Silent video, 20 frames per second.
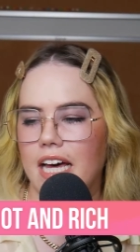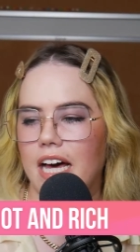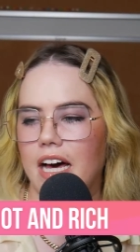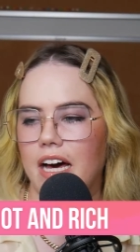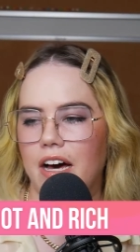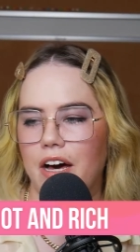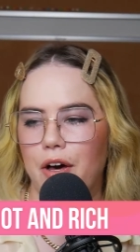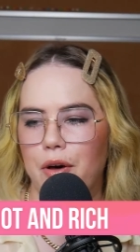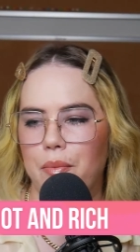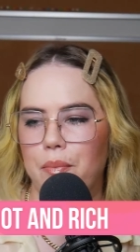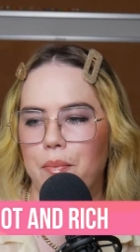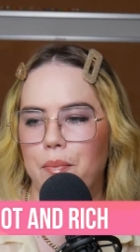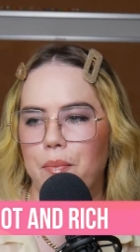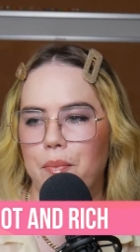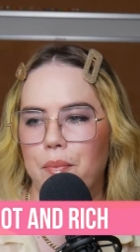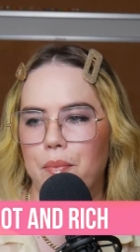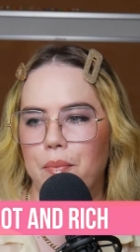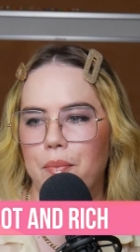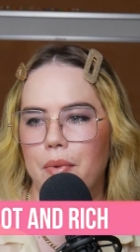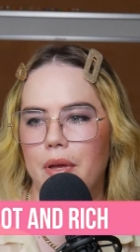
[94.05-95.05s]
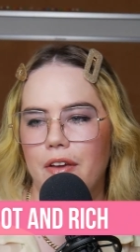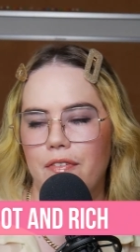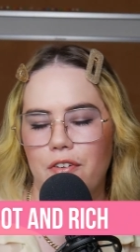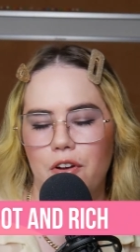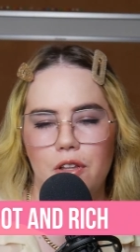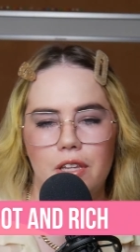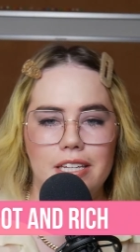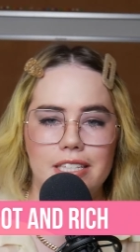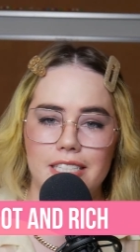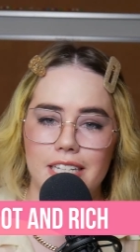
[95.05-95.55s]
Um, if
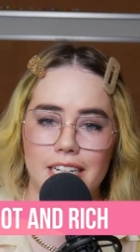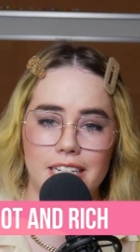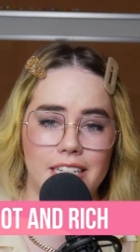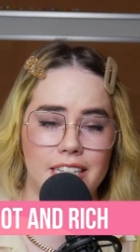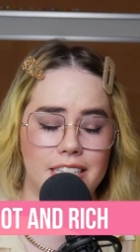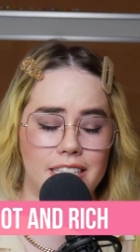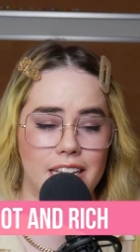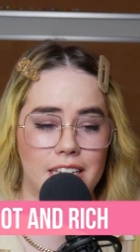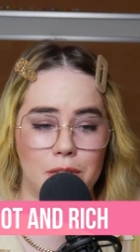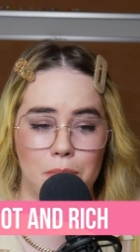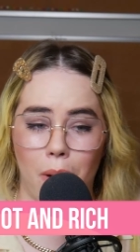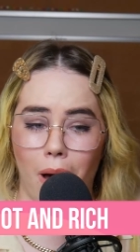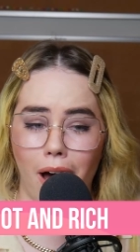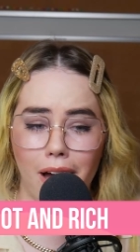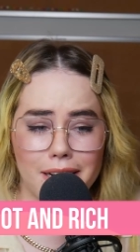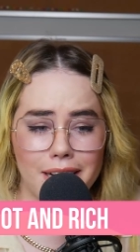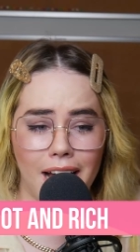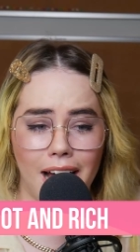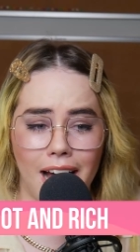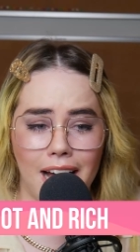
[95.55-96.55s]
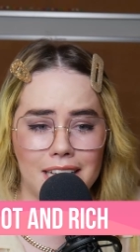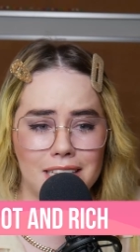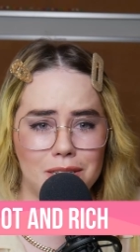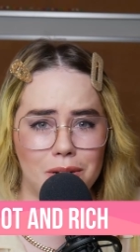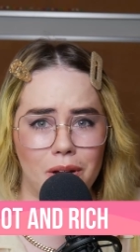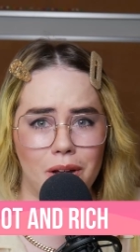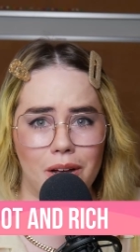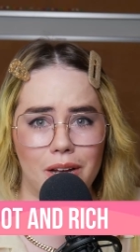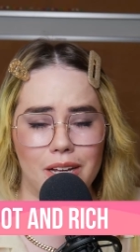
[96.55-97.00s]
you're listening to this as a podcast,